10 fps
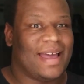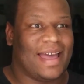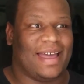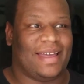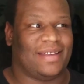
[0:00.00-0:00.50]

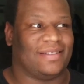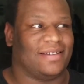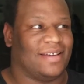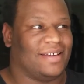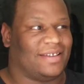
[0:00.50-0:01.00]

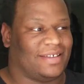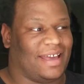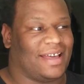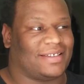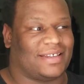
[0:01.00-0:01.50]
And
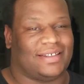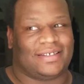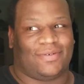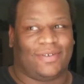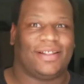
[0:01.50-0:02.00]
yes,
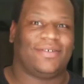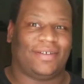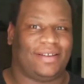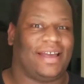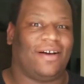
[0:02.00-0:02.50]
it's really,
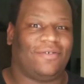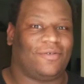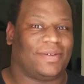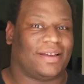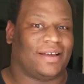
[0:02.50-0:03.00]
really
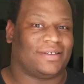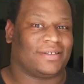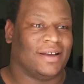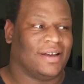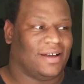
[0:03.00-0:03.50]
helpful because